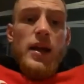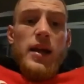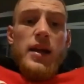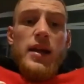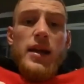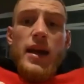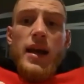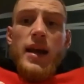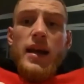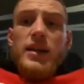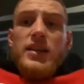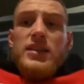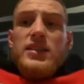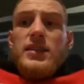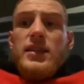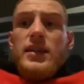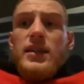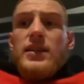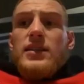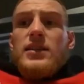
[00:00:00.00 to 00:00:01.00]
yeah, he's
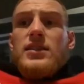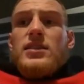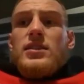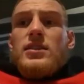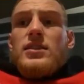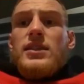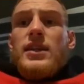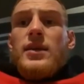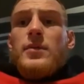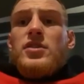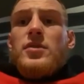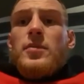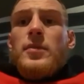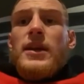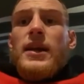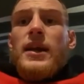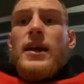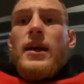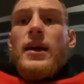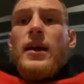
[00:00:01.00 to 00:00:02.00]
he's seems to
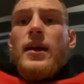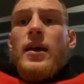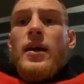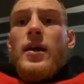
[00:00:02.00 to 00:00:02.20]
be a,